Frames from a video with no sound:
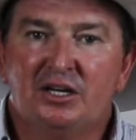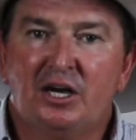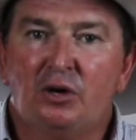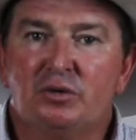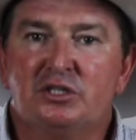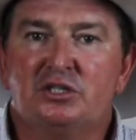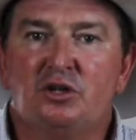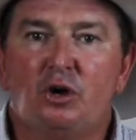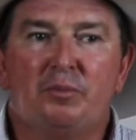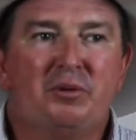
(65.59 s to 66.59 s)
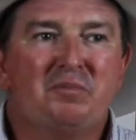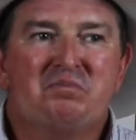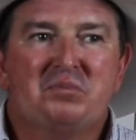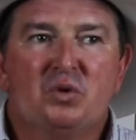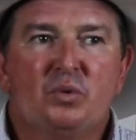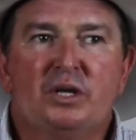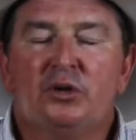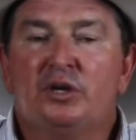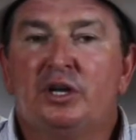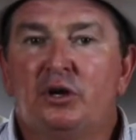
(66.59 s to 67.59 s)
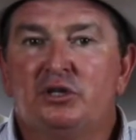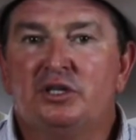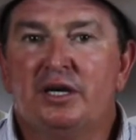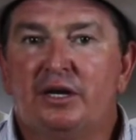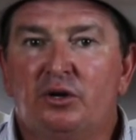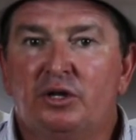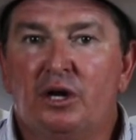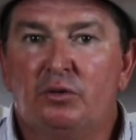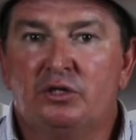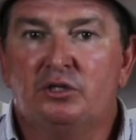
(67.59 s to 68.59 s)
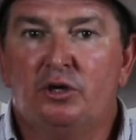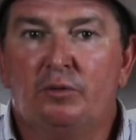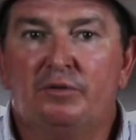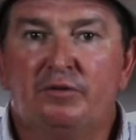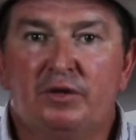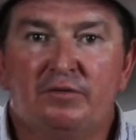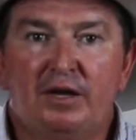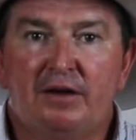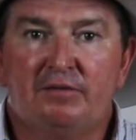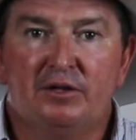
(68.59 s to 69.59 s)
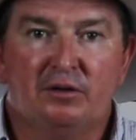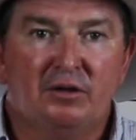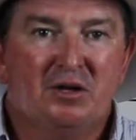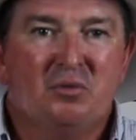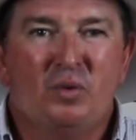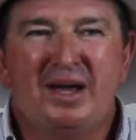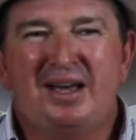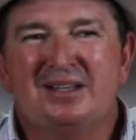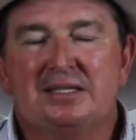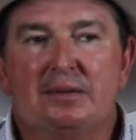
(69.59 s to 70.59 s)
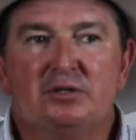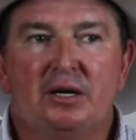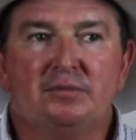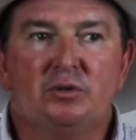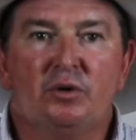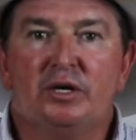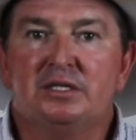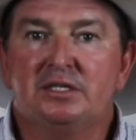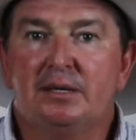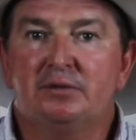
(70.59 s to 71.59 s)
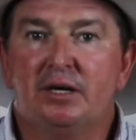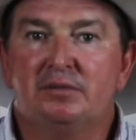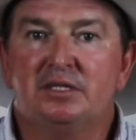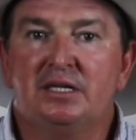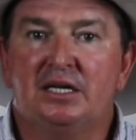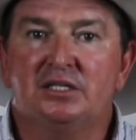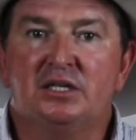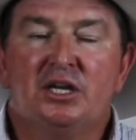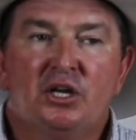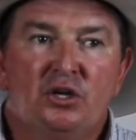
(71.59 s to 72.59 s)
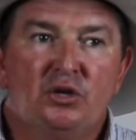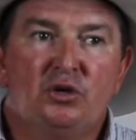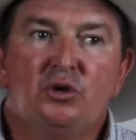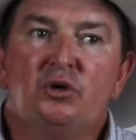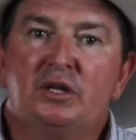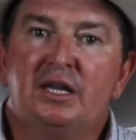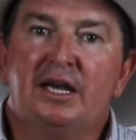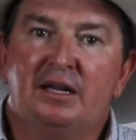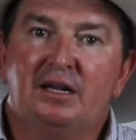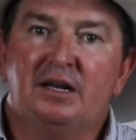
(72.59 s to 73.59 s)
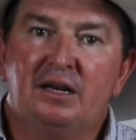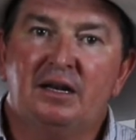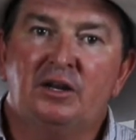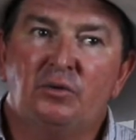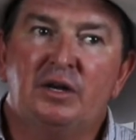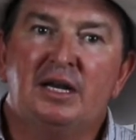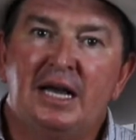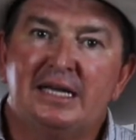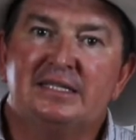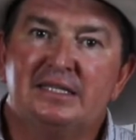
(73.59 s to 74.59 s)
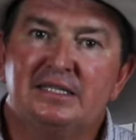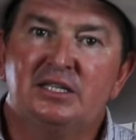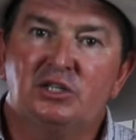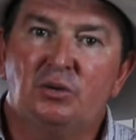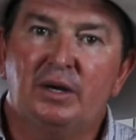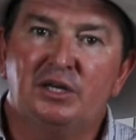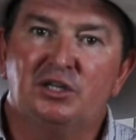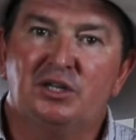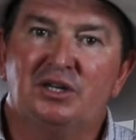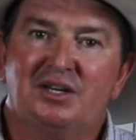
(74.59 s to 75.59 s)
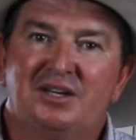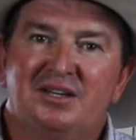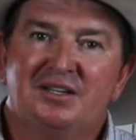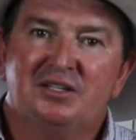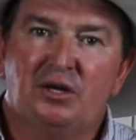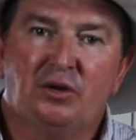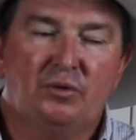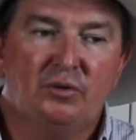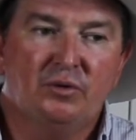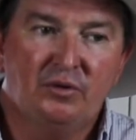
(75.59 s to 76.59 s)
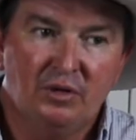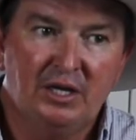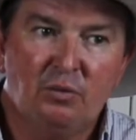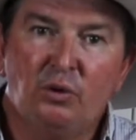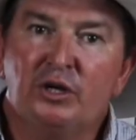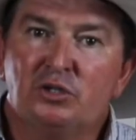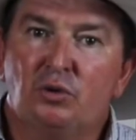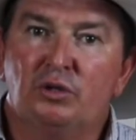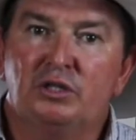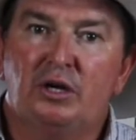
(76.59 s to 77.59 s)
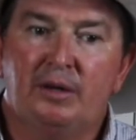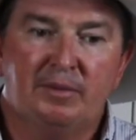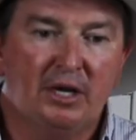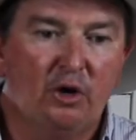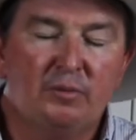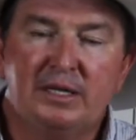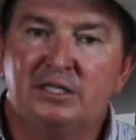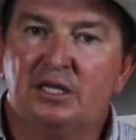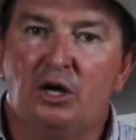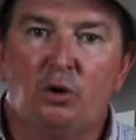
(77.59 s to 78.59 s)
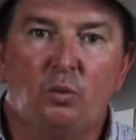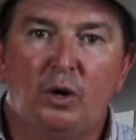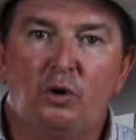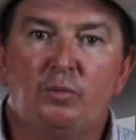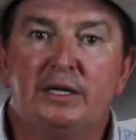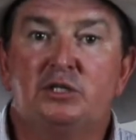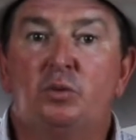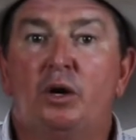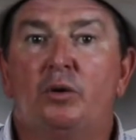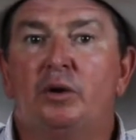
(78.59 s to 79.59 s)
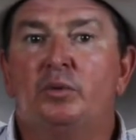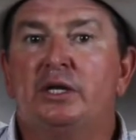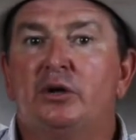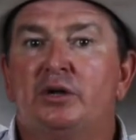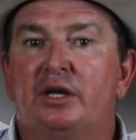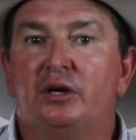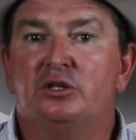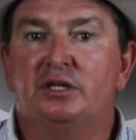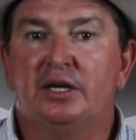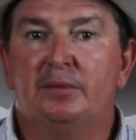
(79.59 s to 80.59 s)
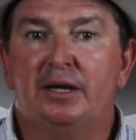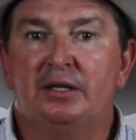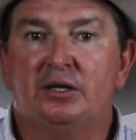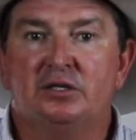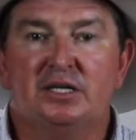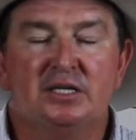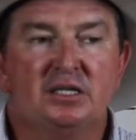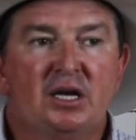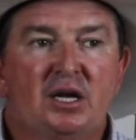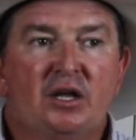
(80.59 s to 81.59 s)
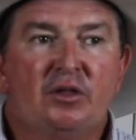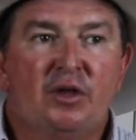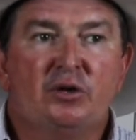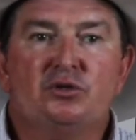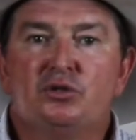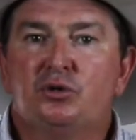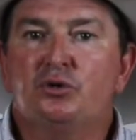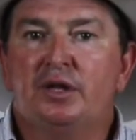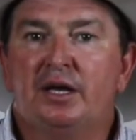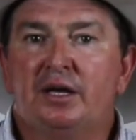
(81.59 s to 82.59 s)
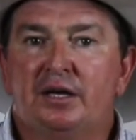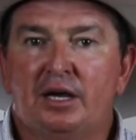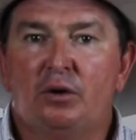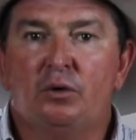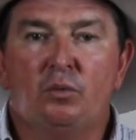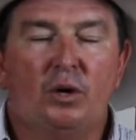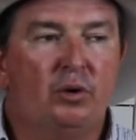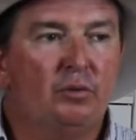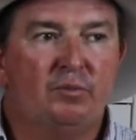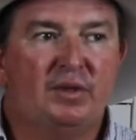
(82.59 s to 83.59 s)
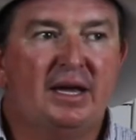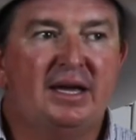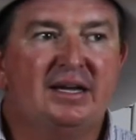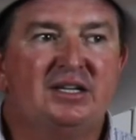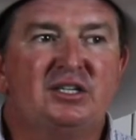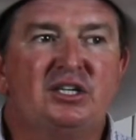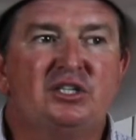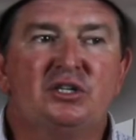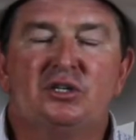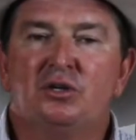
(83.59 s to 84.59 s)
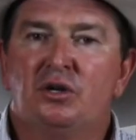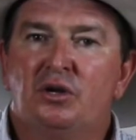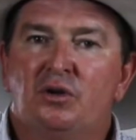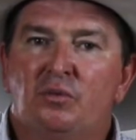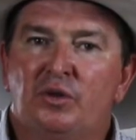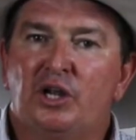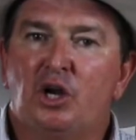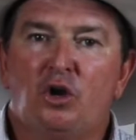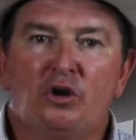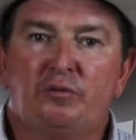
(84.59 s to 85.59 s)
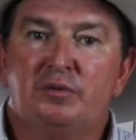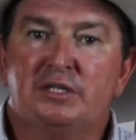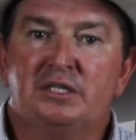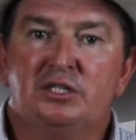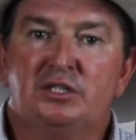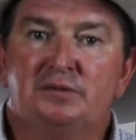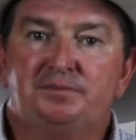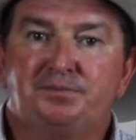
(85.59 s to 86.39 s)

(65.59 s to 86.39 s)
Go and stop. You don't negotiate on go and stop. If you have a little, well, sometimes it works and sometimes it doesn't, you could get into a nasty situation. So it works all the time. Go means go, woe means woe, and we don't negotiate about those things. Those two there, go and woe, they are conditioned with a lot of precision.